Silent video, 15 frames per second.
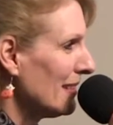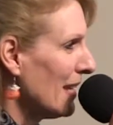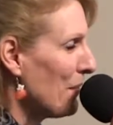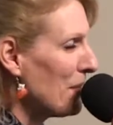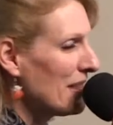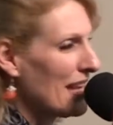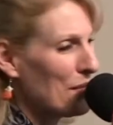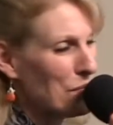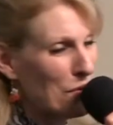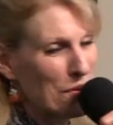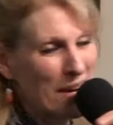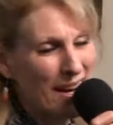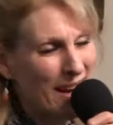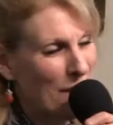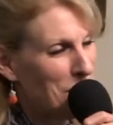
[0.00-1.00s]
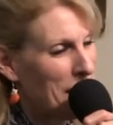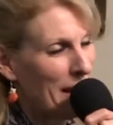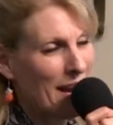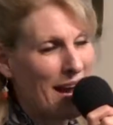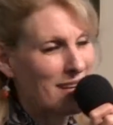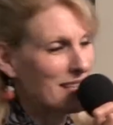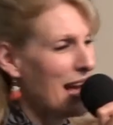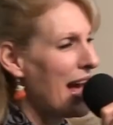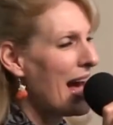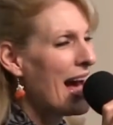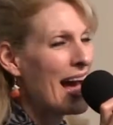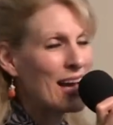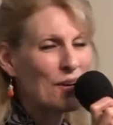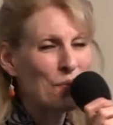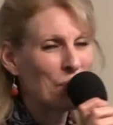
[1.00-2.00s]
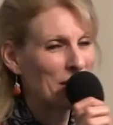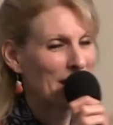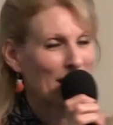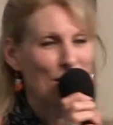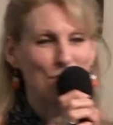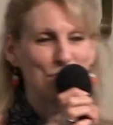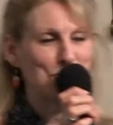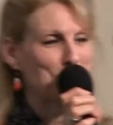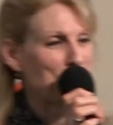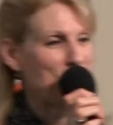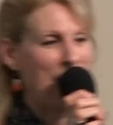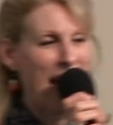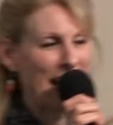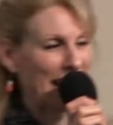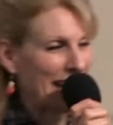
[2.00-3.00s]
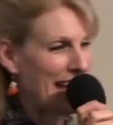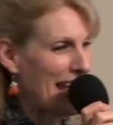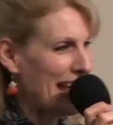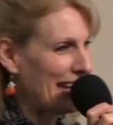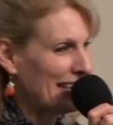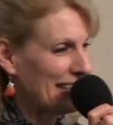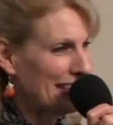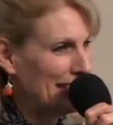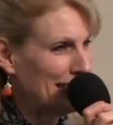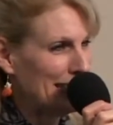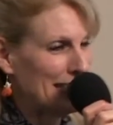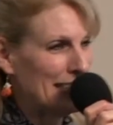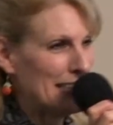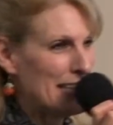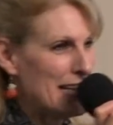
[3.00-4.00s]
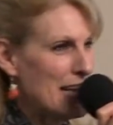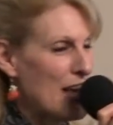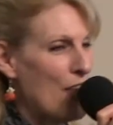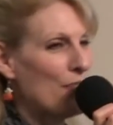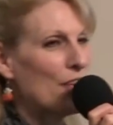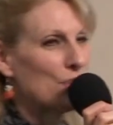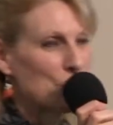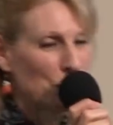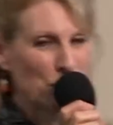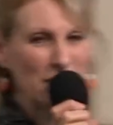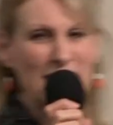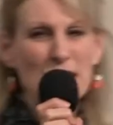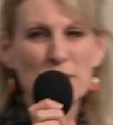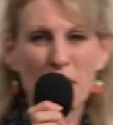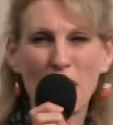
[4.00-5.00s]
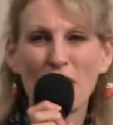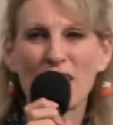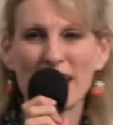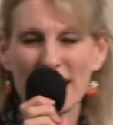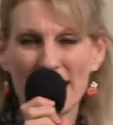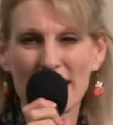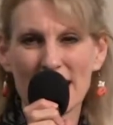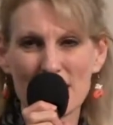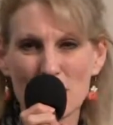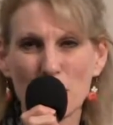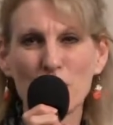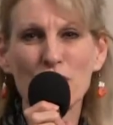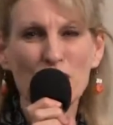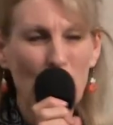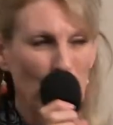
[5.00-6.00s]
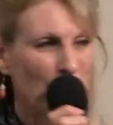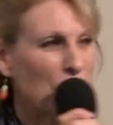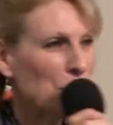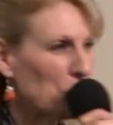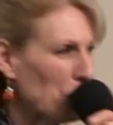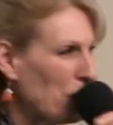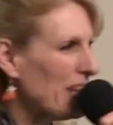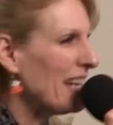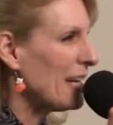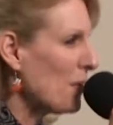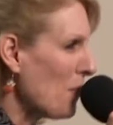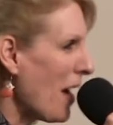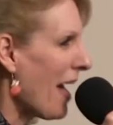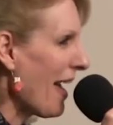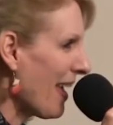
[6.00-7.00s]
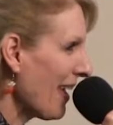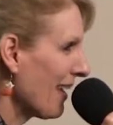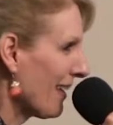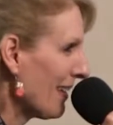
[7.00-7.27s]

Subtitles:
And we think, well, oh my gosh, I don't want to go through that again. The tricky part is we're going through it anyway.